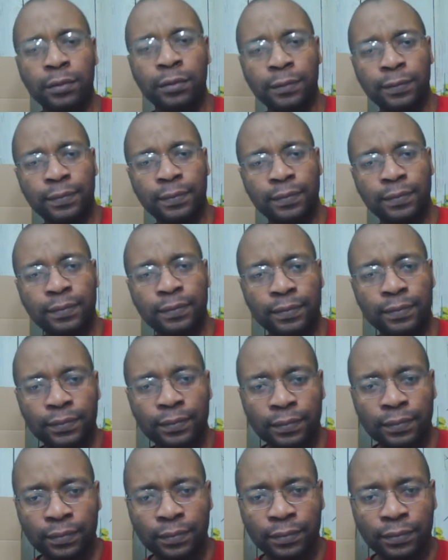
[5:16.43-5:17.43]

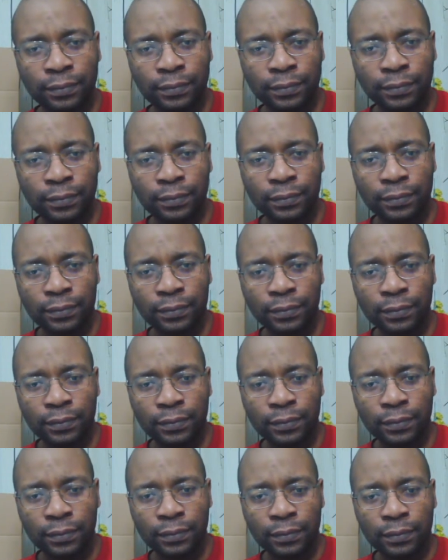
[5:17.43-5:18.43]

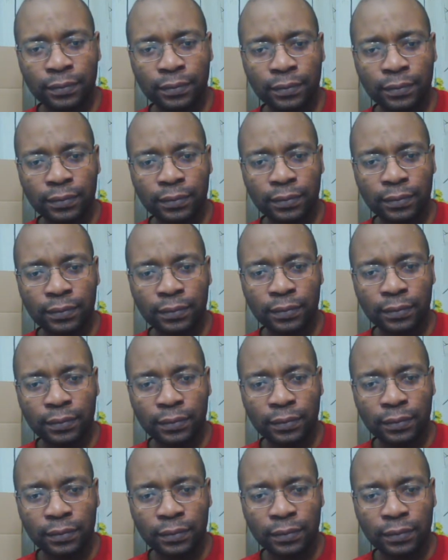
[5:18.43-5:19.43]

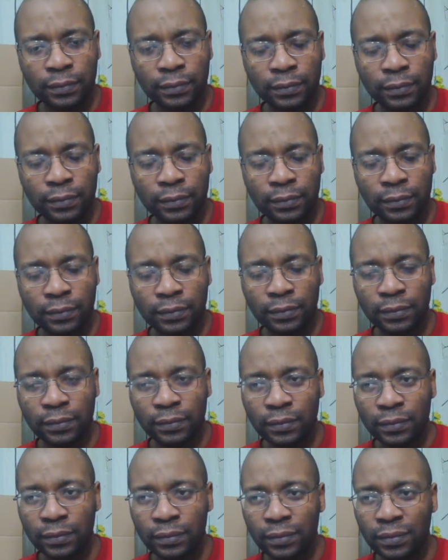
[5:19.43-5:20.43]

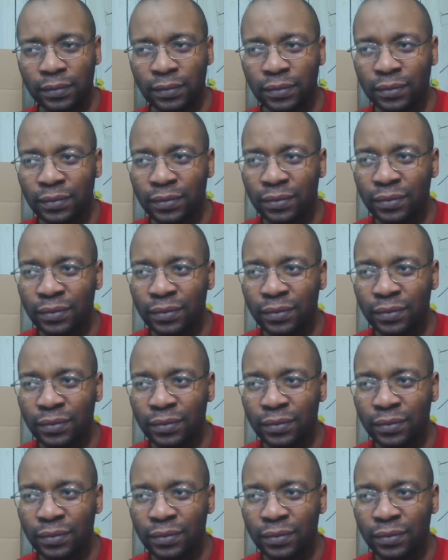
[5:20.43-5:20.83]
(no one is talking)